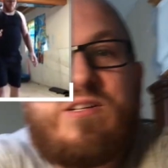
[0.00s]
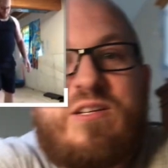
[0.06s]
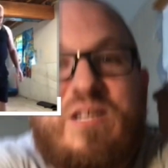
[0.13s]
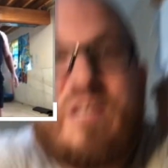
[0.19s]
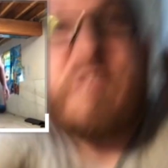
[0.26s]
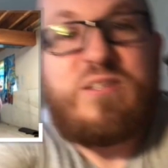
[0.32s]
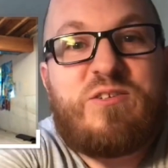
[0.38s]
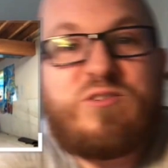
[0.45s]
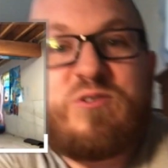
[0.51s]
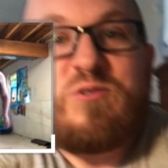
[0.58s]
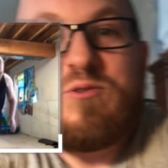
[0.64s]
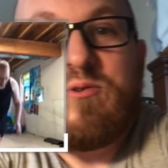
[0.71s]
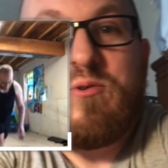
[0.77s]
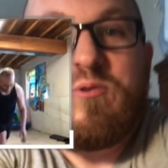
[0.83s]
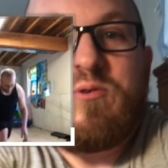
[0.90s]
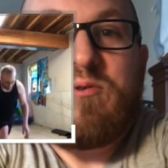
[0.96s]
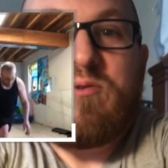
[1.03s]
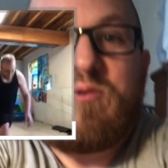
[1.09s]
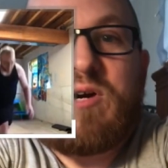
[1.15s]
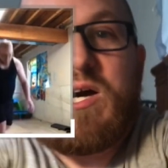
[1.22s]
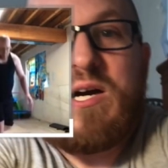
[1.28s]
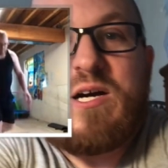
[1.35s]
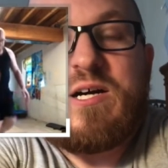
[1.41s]
You had to
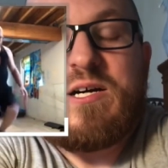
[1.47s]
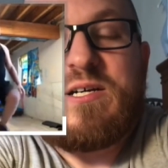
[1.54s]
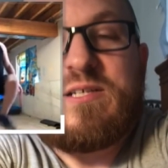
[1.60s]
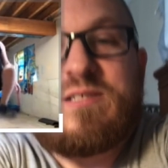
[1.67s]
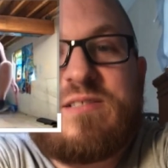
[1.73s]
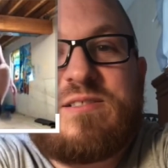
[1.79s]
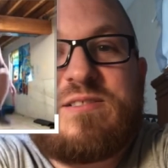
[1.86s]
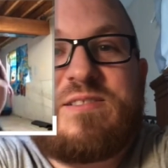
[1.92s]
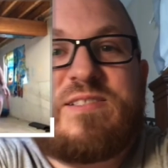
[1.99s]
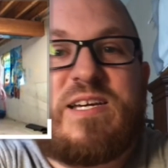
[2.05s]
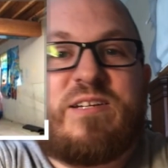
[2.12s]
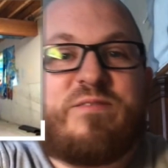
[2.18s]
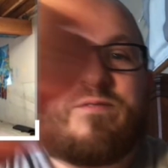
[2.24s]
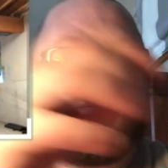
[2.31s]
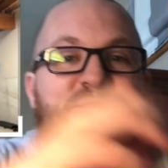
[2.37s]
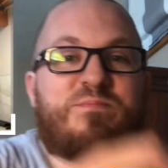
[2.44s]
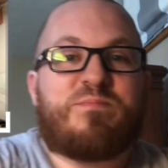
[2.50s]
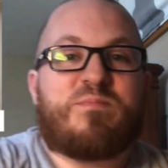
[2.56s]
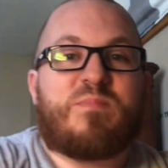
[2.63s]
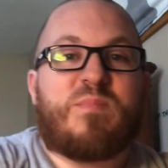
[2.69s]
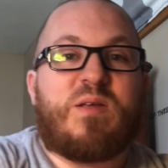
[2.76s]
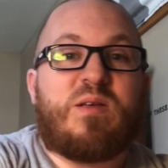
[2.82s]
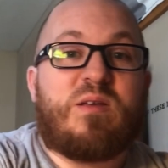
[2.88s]
do 10 of them,
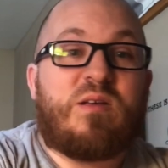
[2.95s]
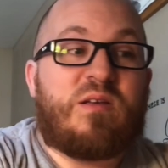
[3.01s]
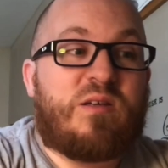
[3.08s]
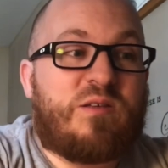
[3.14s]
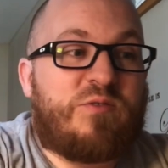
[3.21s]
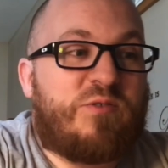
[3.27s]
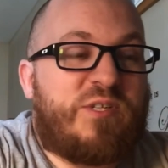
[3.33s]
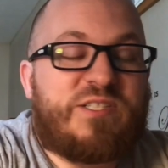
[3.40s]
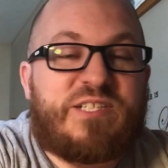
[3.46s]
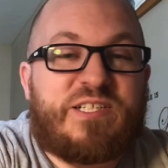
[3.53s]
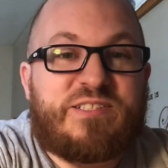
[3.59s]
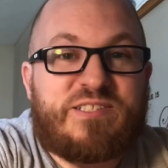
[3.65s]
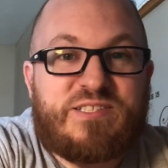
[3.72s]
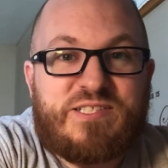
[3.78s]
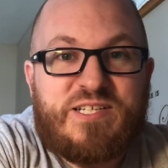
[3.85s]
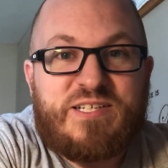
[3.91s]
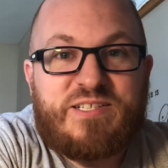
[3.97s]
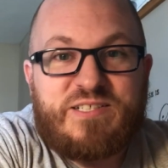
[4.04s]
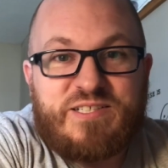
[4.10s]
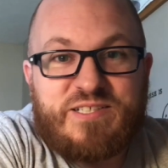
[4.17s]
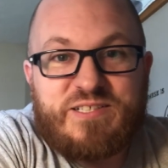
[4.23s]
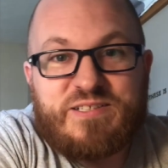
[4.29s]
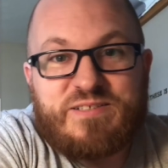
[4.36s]
3 sets of 10,
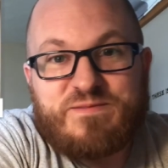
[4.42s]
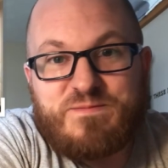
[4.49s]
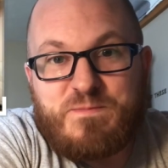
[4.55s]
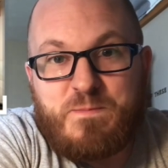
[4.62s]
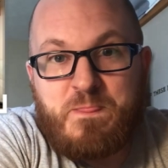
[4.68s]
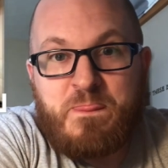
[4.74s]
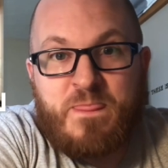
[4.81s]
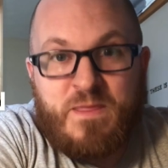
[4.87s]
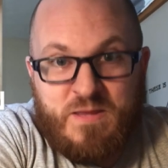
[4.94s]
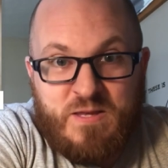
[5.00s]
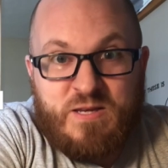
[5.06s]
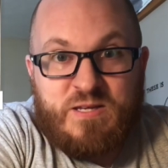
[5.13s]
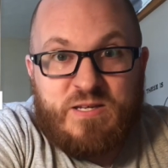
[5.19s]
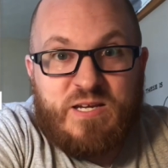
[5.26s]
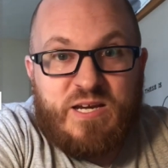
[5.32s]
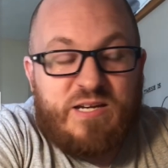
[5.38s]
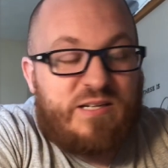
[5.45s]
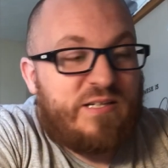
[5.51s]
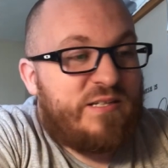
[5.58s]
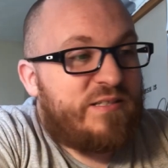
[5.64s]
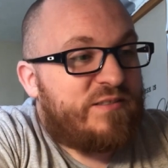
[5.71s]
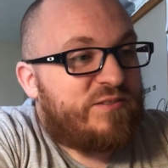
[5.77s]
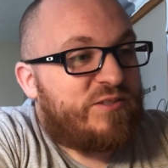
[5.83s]
and yeah,
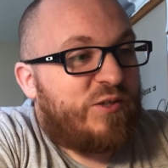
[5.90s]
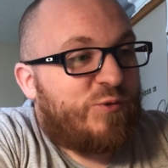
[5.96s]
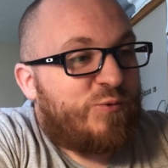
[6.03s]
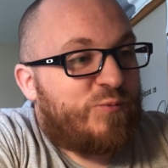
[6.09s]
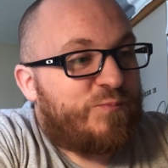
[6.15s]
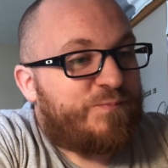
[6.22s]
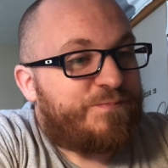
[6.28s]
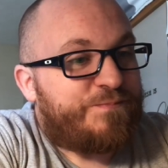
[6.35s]
so.